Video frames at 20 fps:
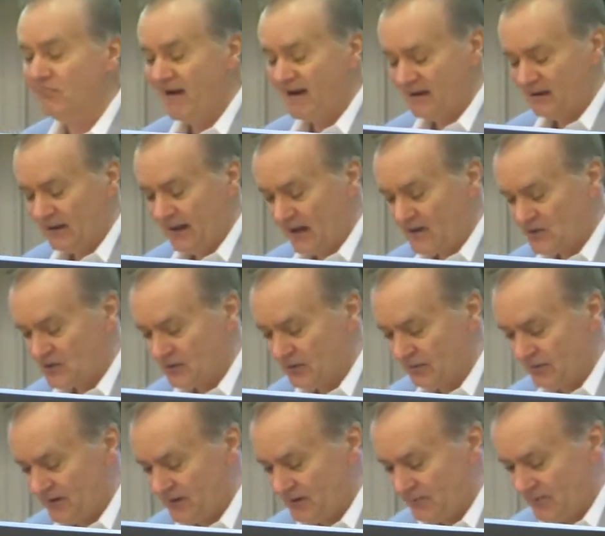recollection
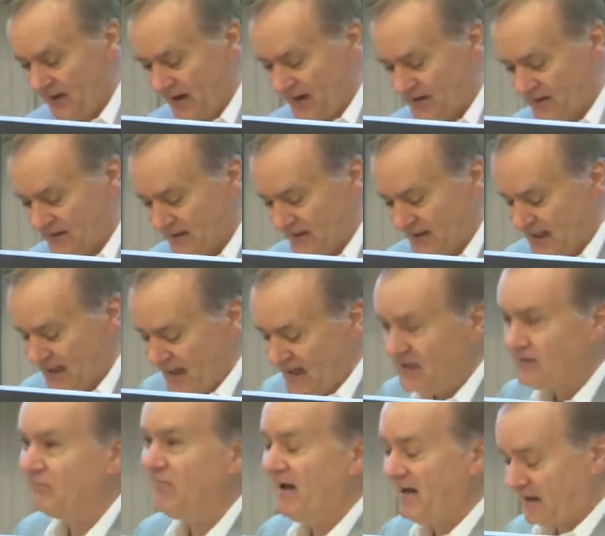of the event. And
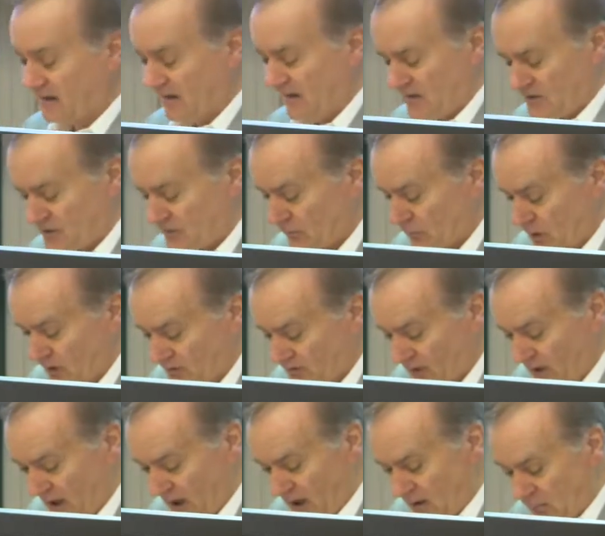his recollection
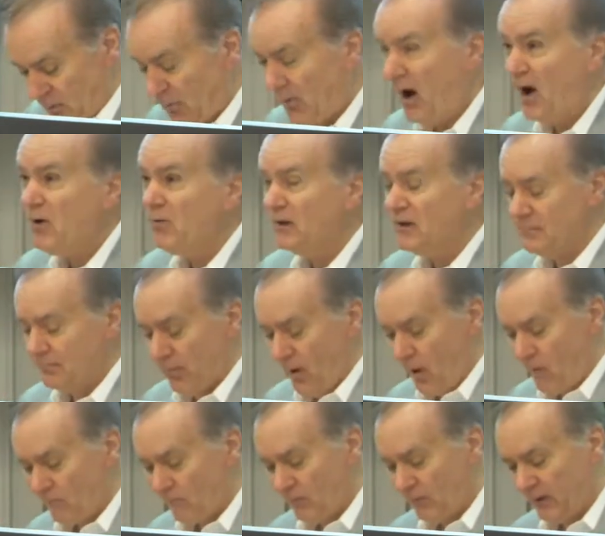was, we were only
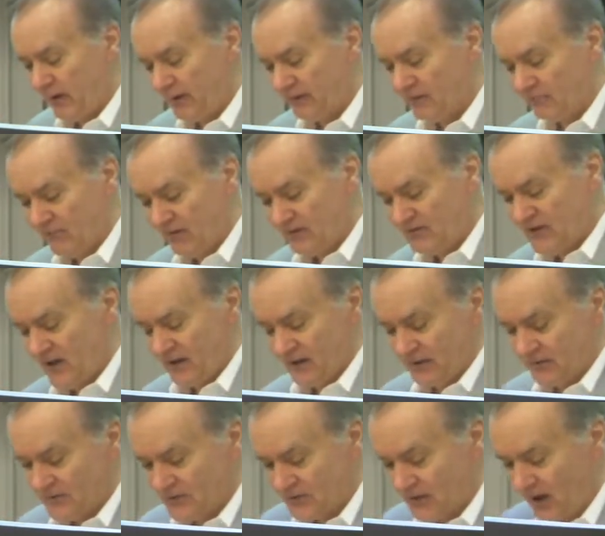borrowing the
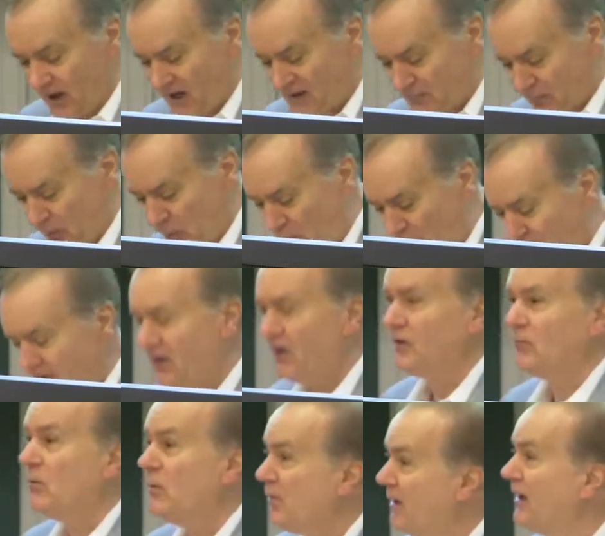senator's tires, we were
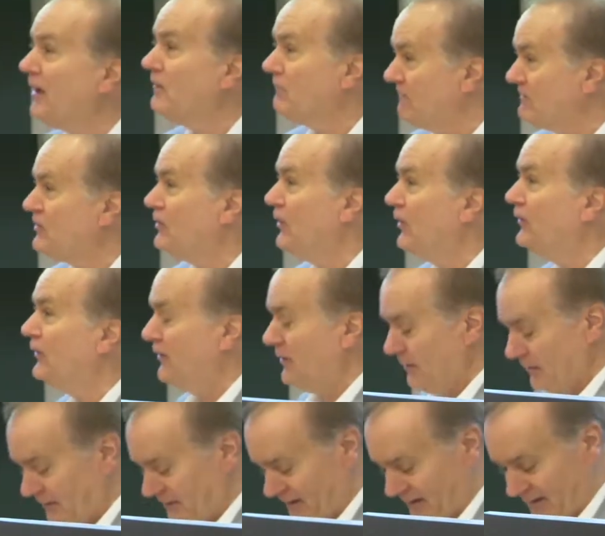going to return
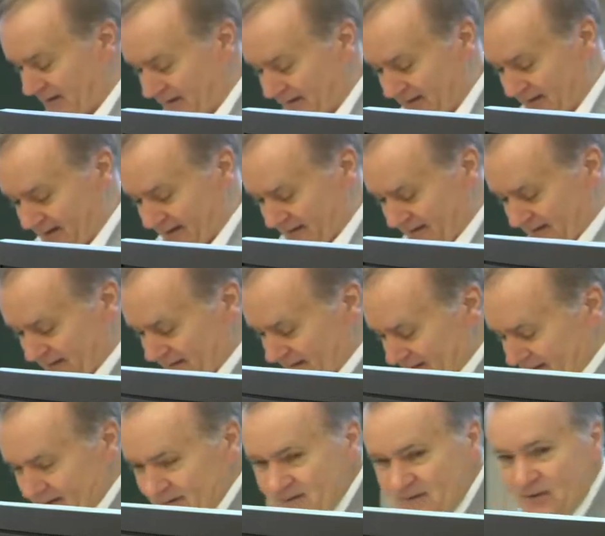them.
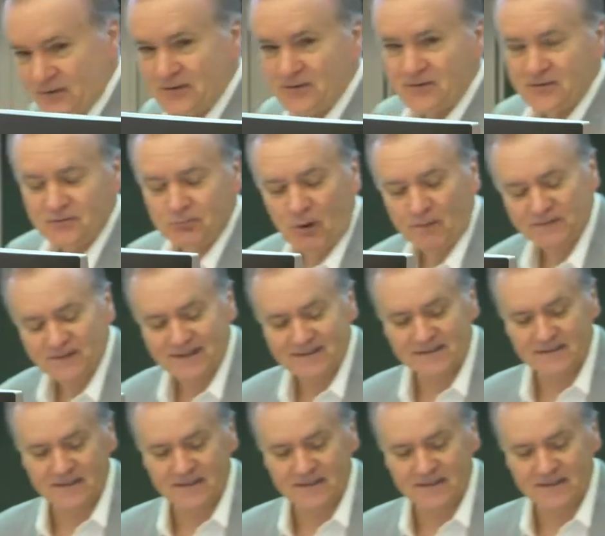So this is what they